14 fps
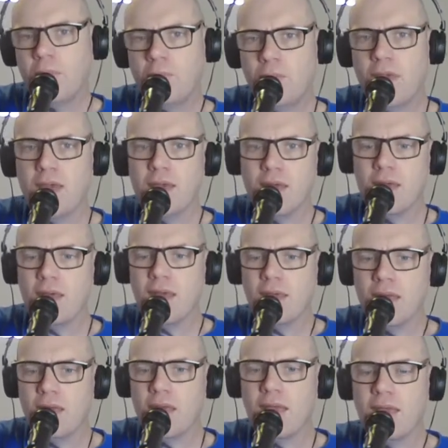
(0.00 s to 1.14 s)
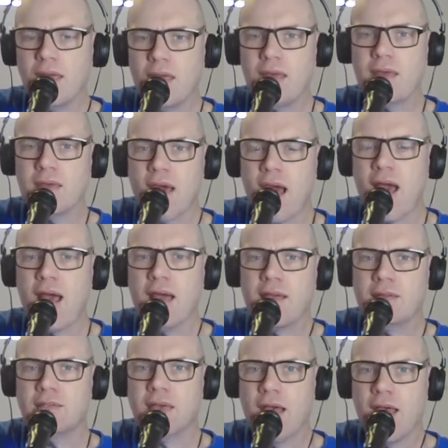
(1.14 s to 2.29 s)
Be
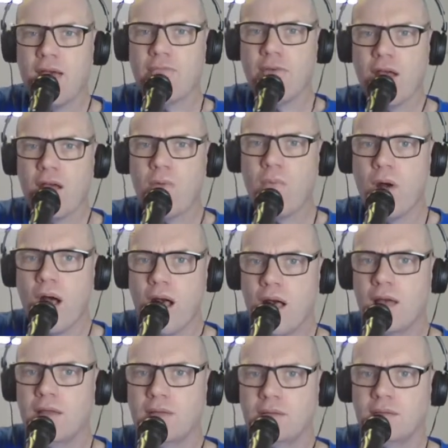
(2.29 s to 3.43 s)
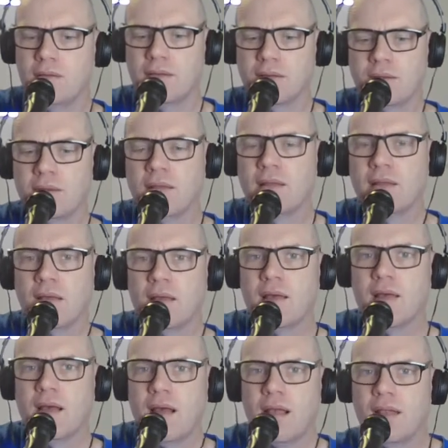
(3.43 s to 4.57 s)
kind to everyone.
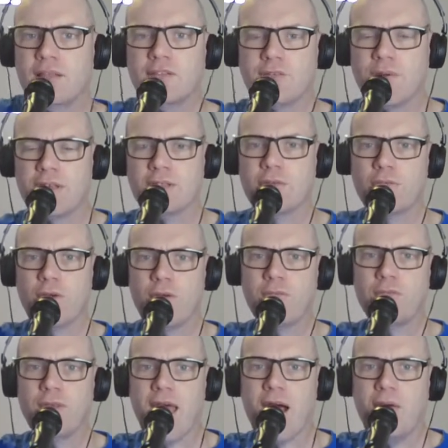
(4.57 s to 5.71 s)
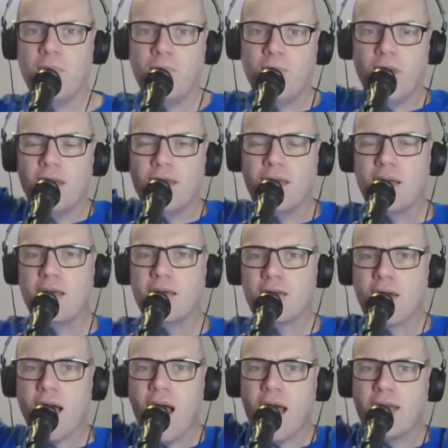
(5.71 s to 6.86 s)
Let's raise the roof now. Be
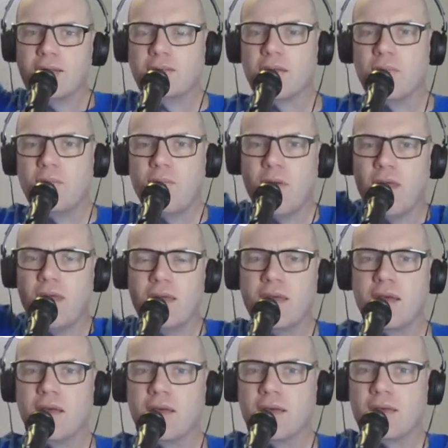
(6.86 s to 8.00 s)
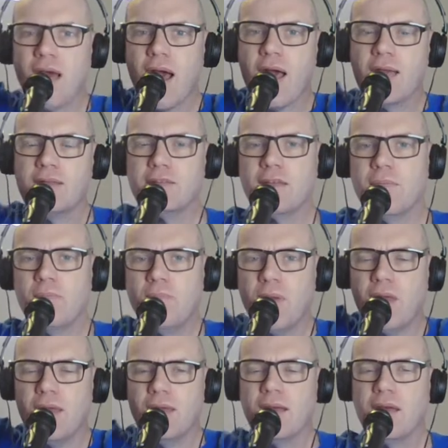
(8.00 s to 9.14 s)
kind, be kind,
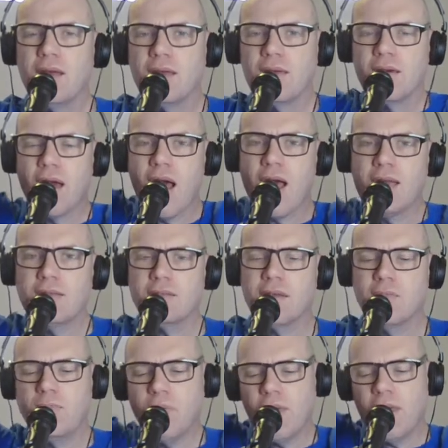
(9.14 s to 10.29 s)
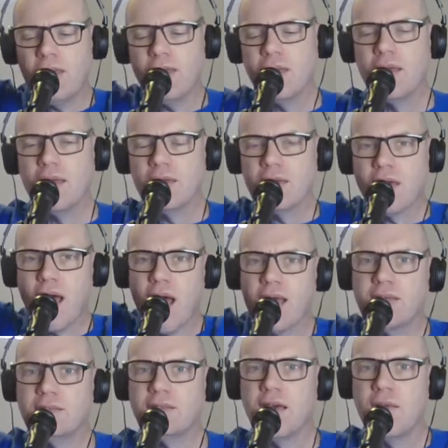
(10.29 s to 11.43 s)
be kind, be
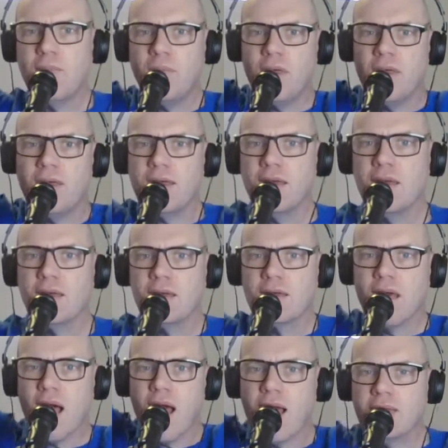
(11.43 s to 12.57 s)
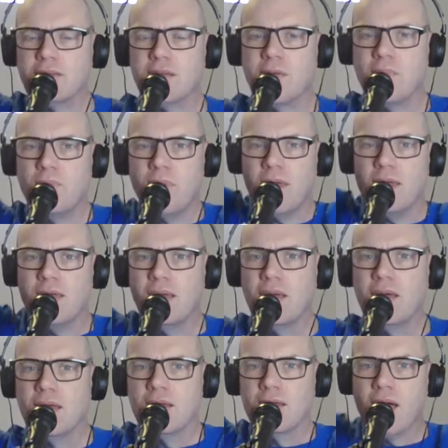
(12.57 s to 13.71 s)
kind, be kind, be
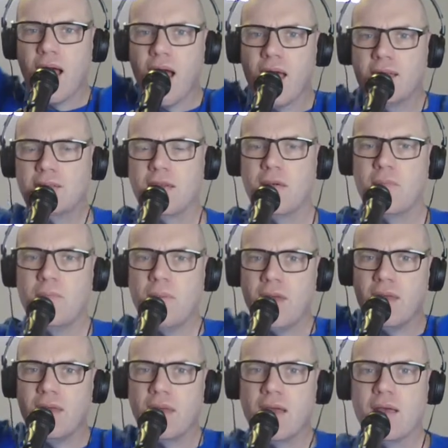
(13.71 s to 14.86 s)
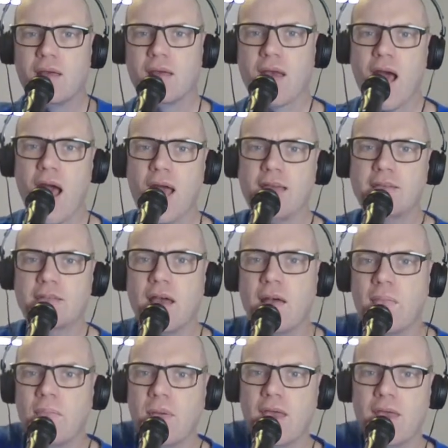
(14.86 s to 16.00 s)
kind, be kind,
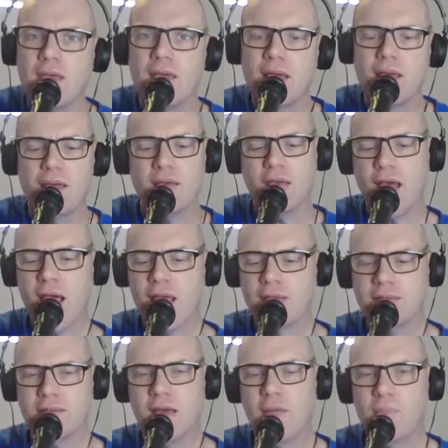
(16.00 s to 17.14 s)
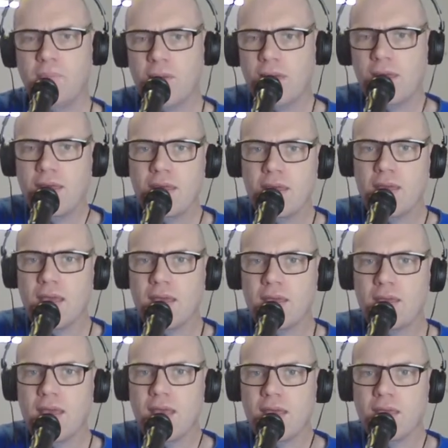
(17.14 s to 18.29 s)
be kind,
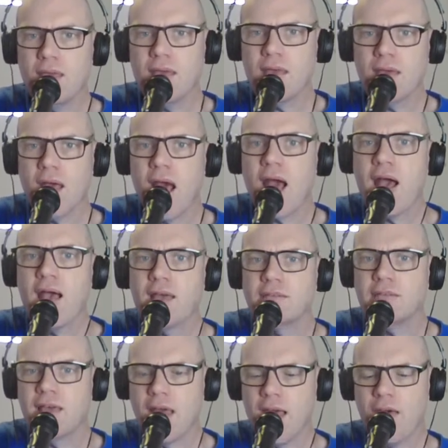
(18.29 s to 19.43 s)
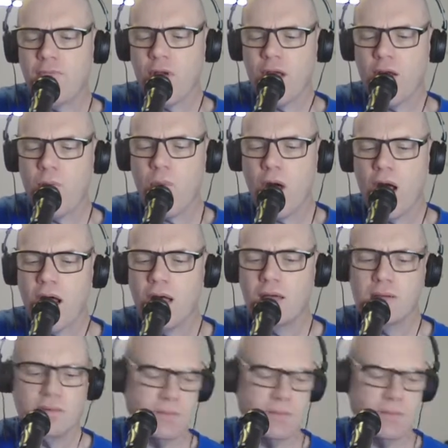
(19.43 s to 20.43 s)
be kind to everyone.